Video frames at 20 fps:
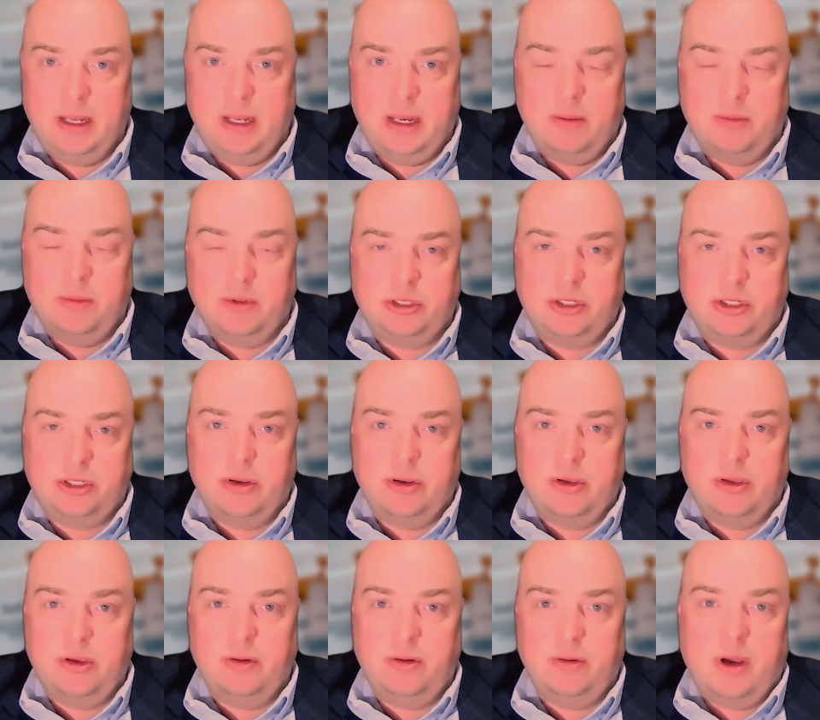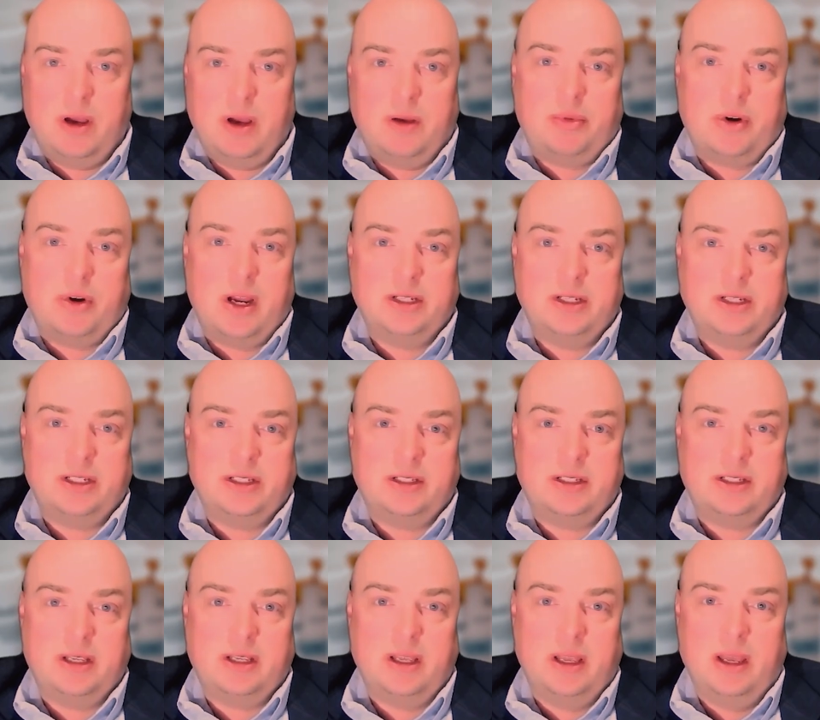and they will show you
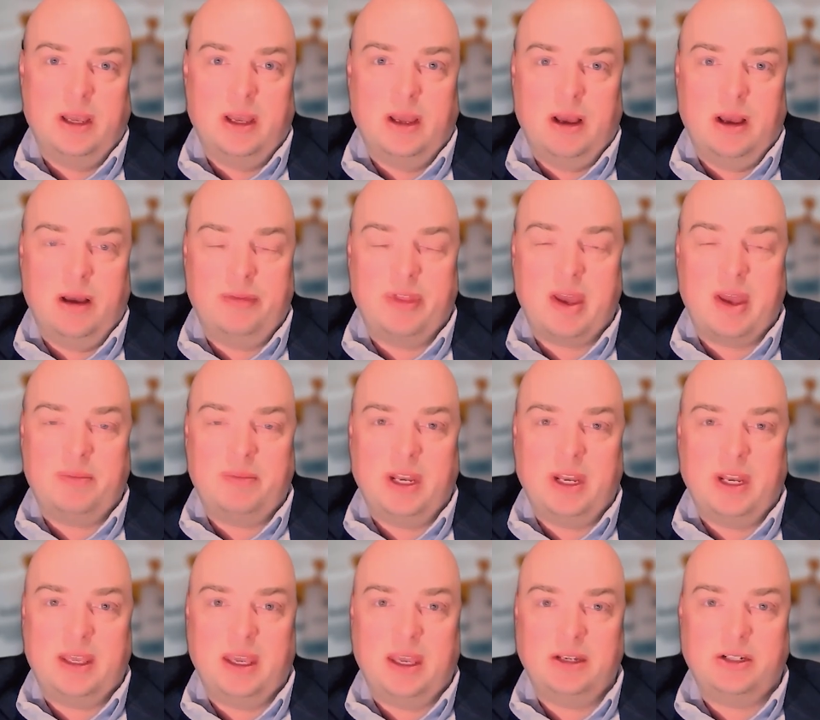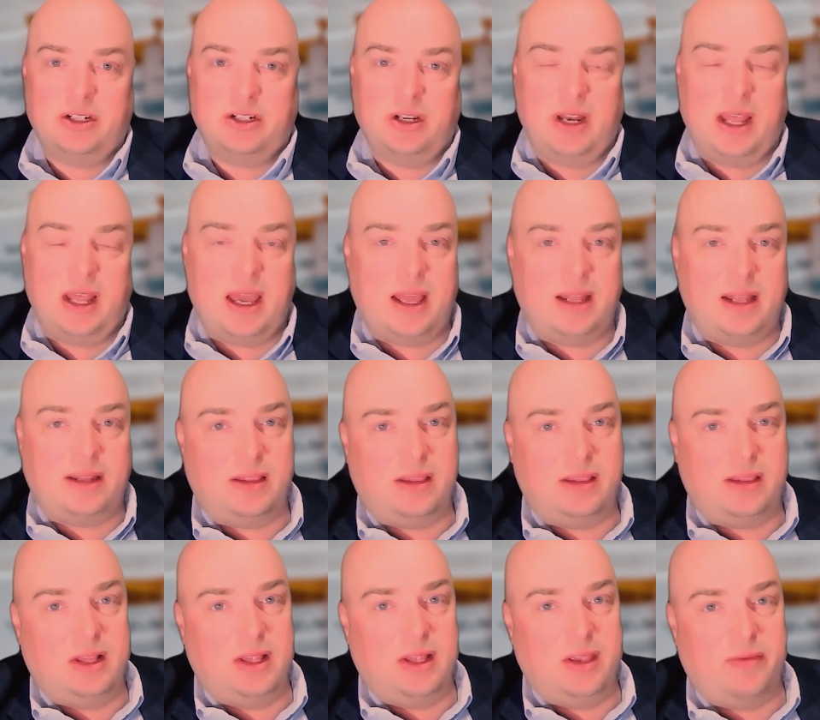prices of that medication at
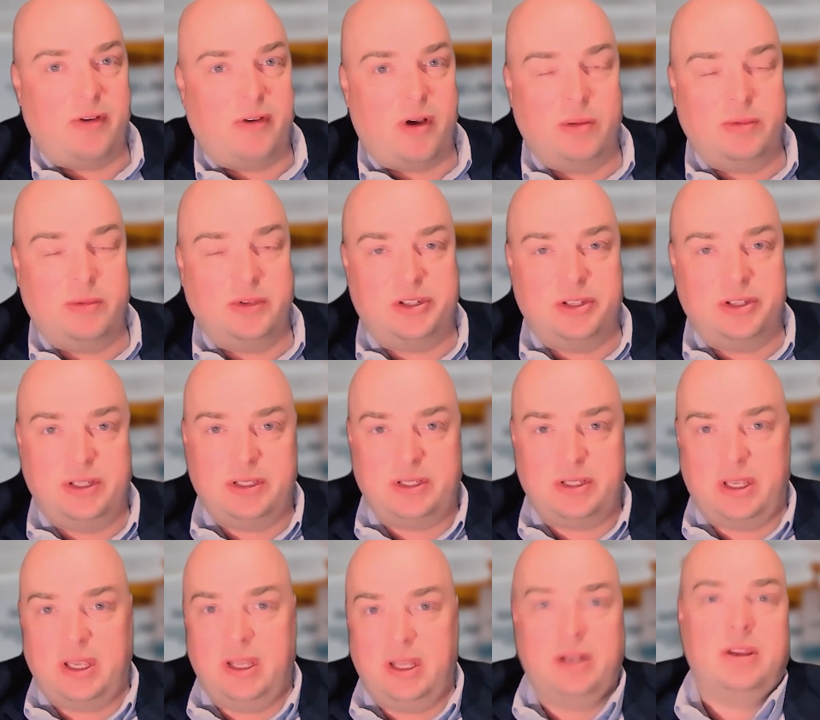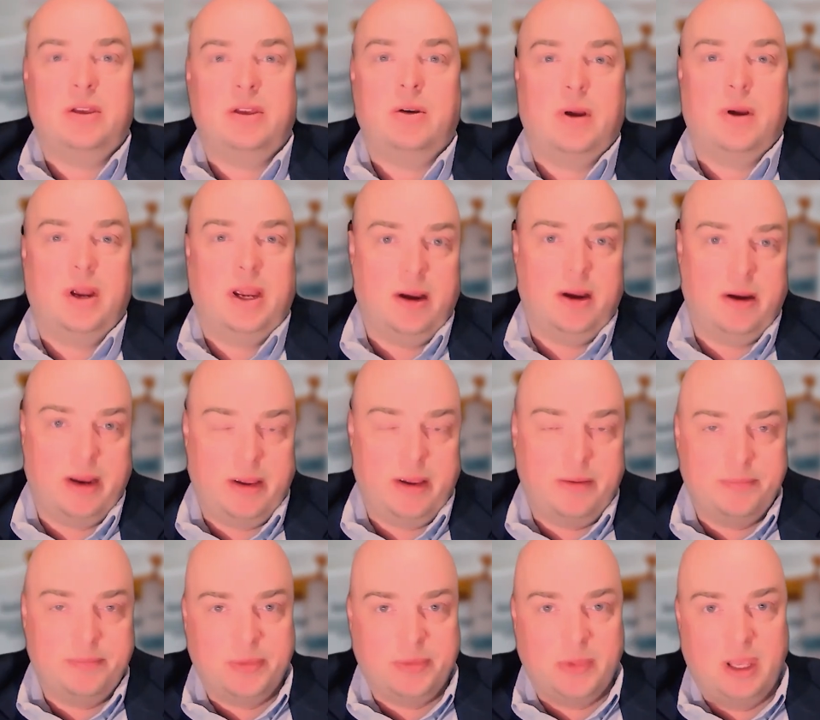the pharmacies in your area.
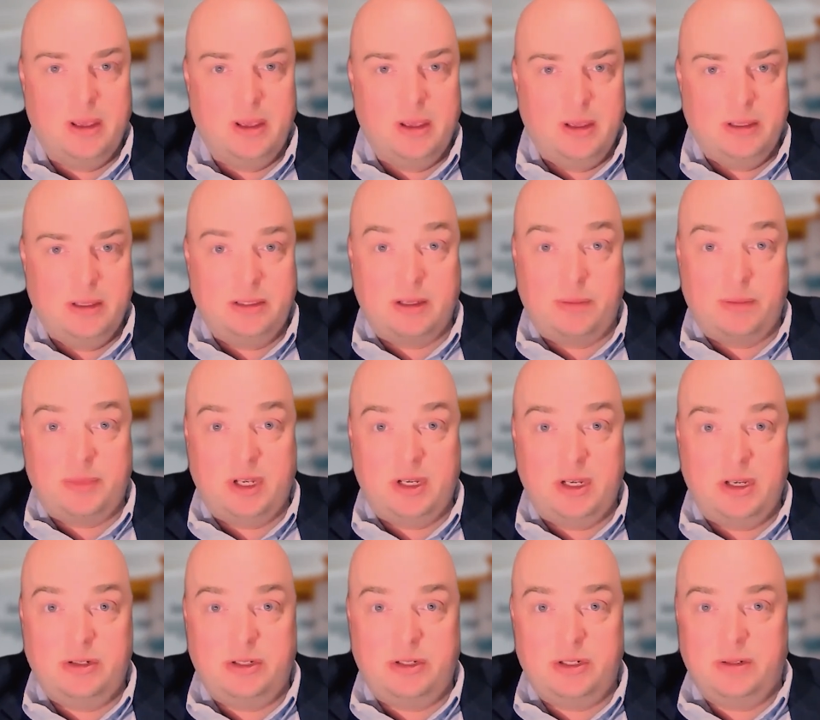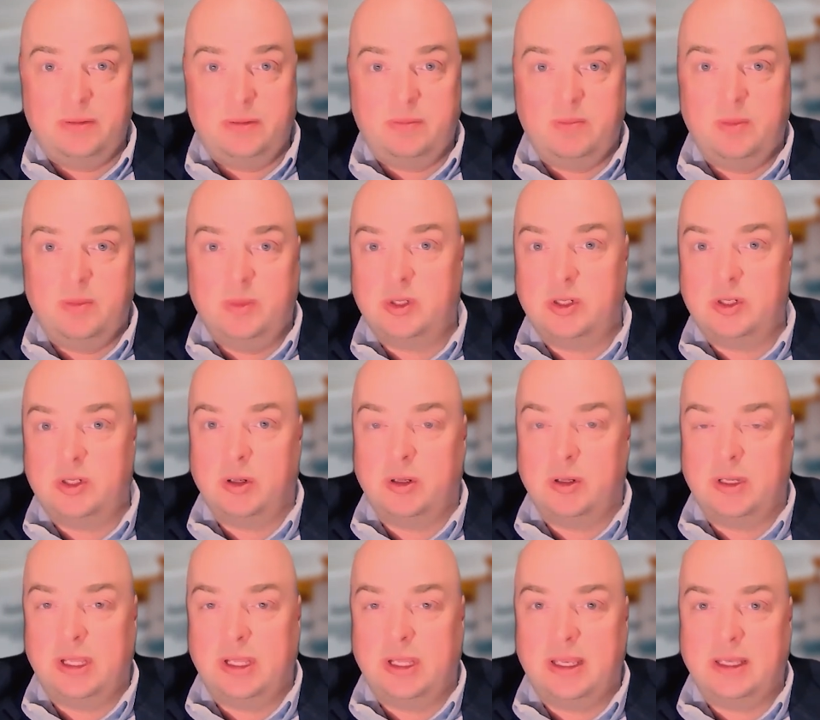Something you should
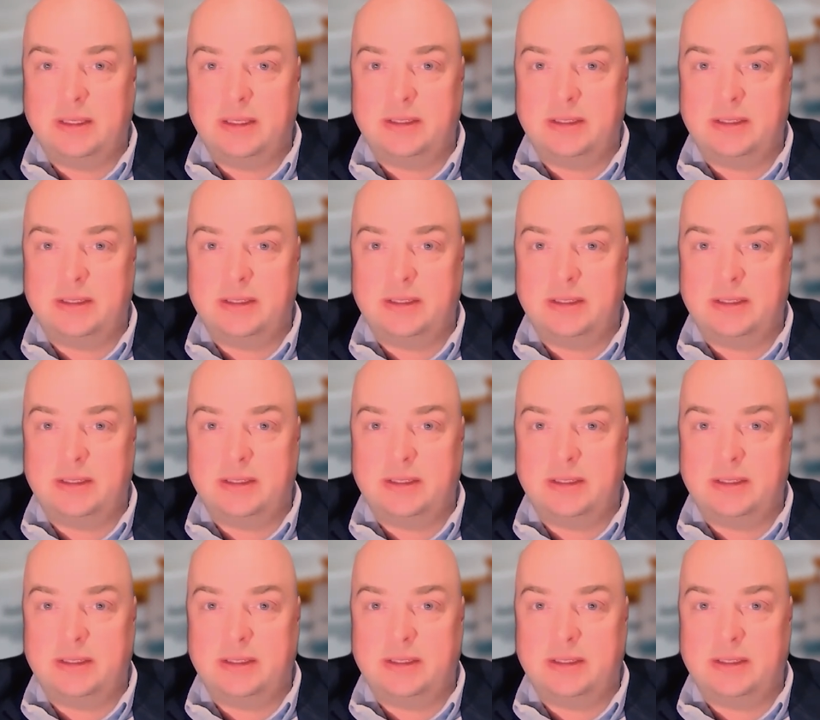certainly